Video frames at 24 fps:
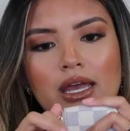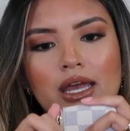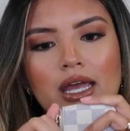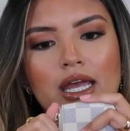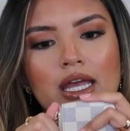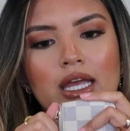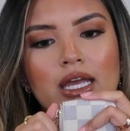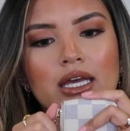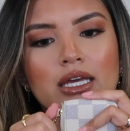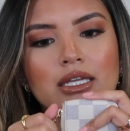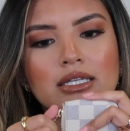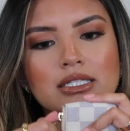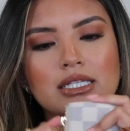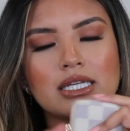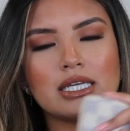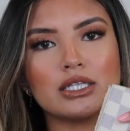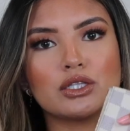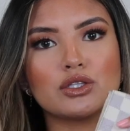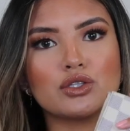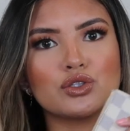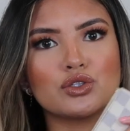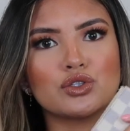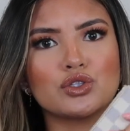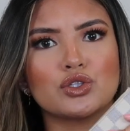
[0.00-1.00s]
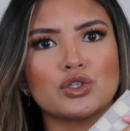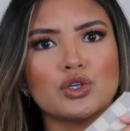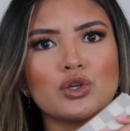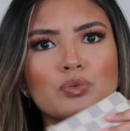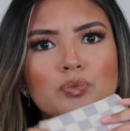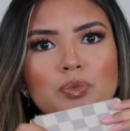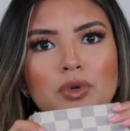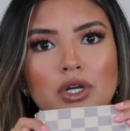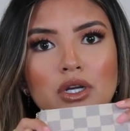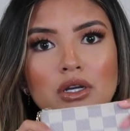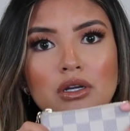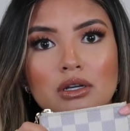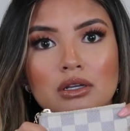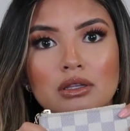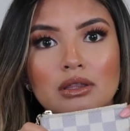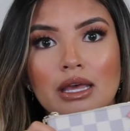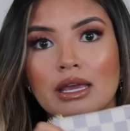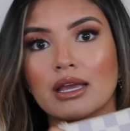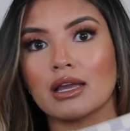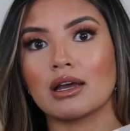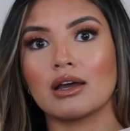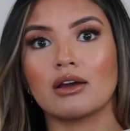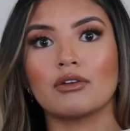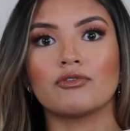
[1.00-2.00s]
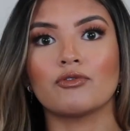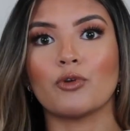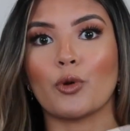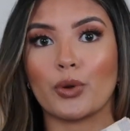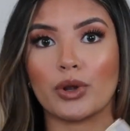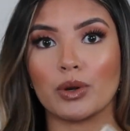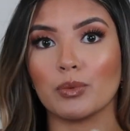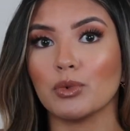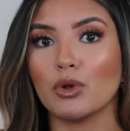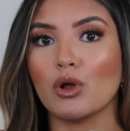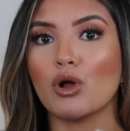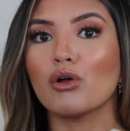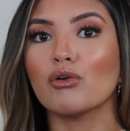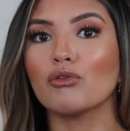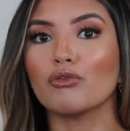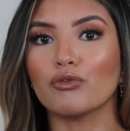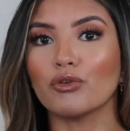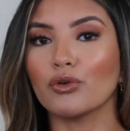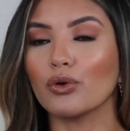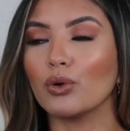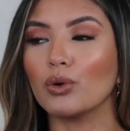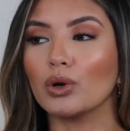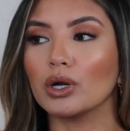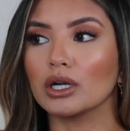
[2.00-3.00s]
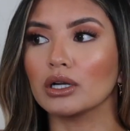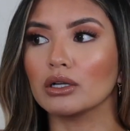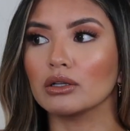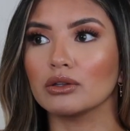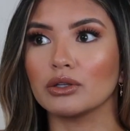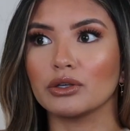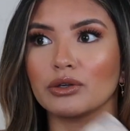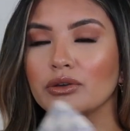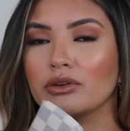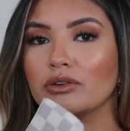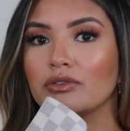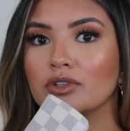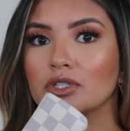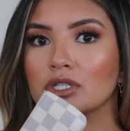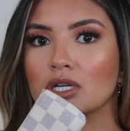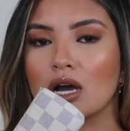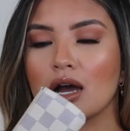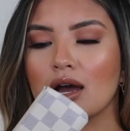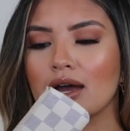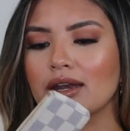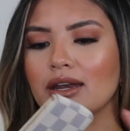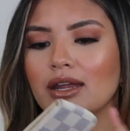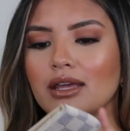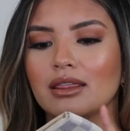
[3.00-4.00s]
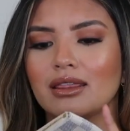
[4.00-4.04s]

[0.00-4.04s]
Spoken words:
and it's super like affordable for Louis Vuitton.